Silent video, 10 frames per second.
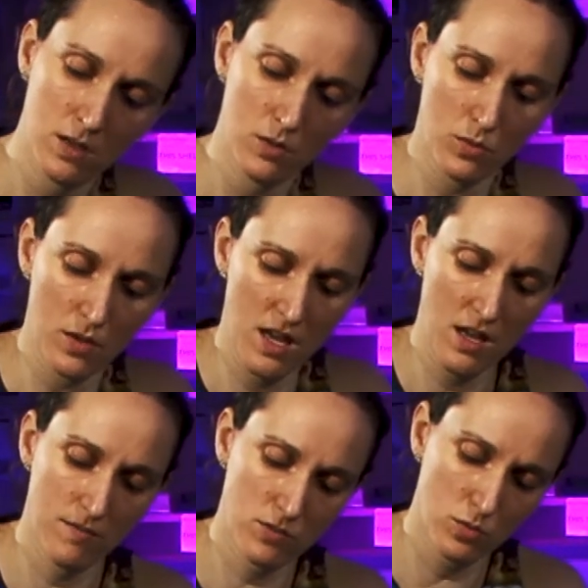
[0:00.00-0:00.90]

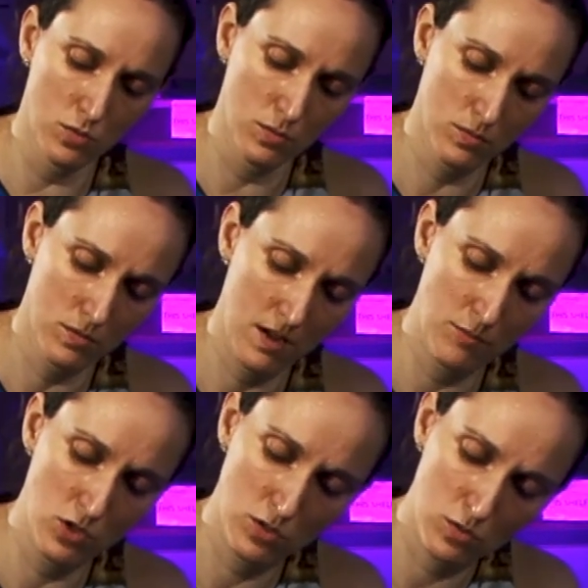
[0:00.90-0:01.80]
Okay, so I'm
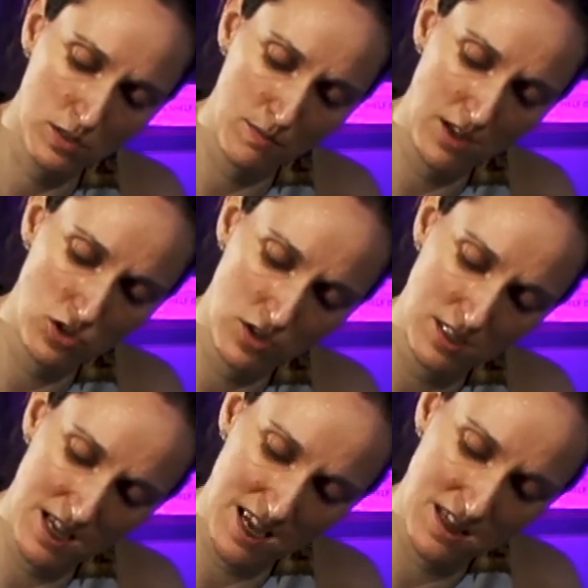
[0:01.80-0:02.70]
just going to make sure
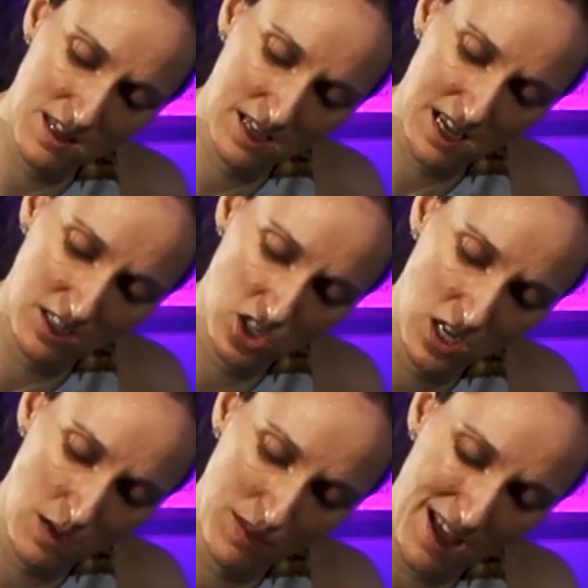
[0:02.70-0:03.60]
it's in the kind of
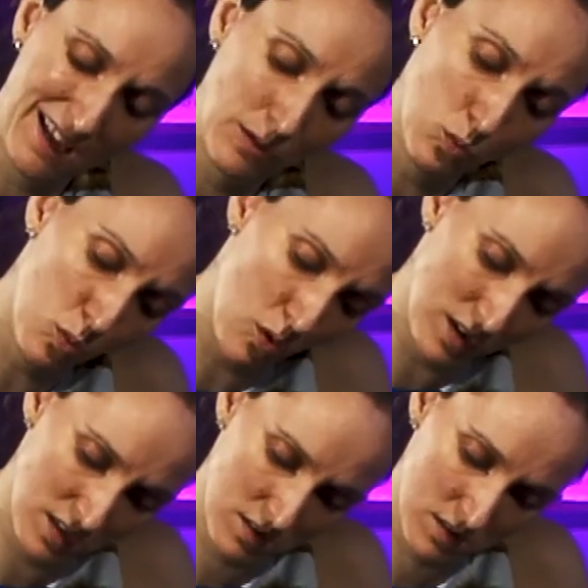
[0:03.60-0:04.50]
shape that I
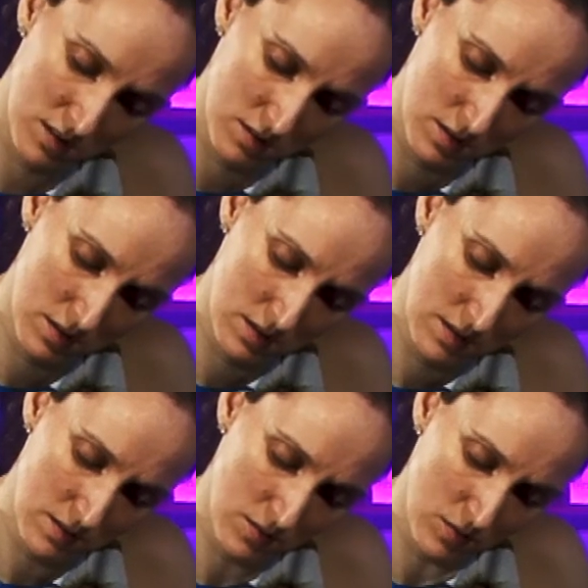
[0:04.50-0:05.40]
want.
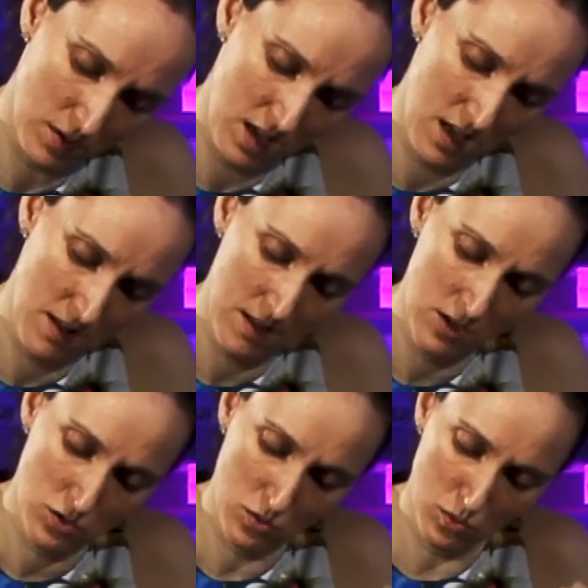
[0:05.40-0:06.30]
Okay,
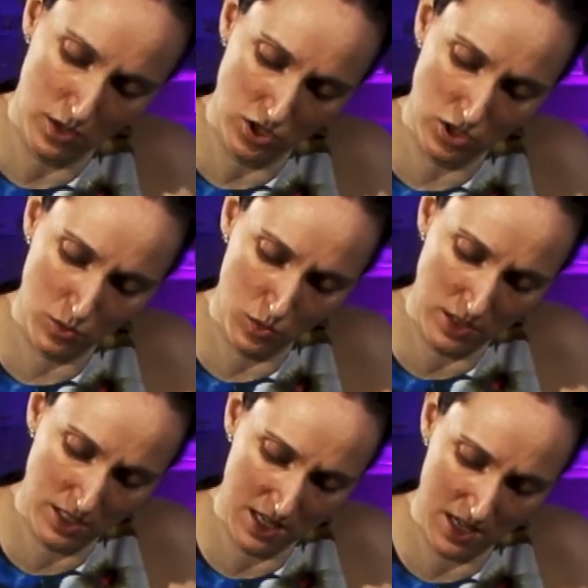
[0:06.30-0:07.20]
so I just
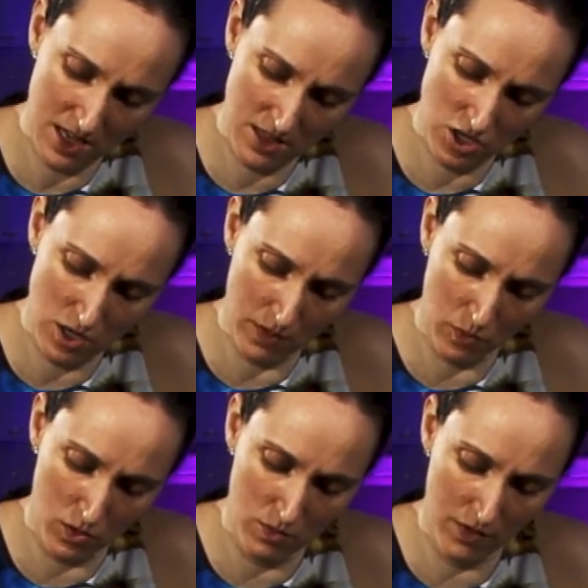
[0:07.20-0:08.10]
want it in the shape I
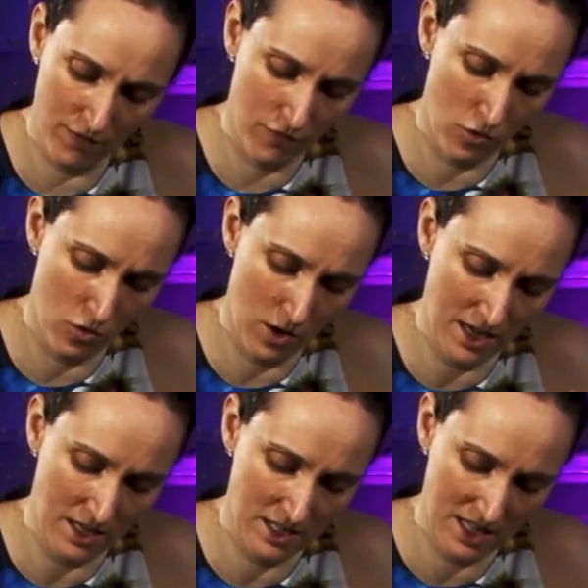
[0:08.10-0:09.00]
want before I
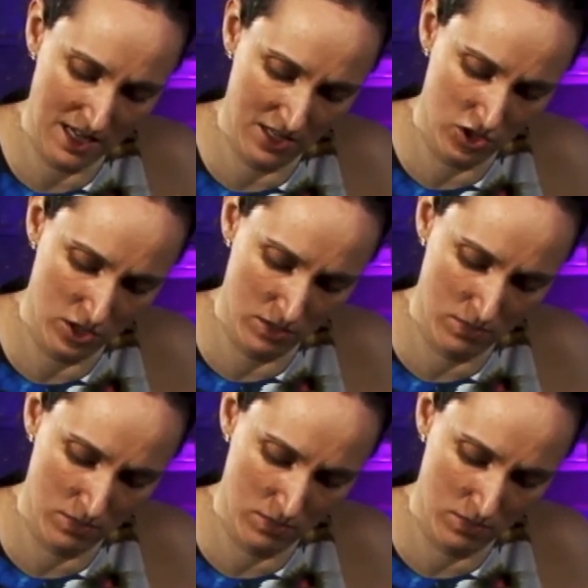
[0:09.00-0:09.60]
attach it.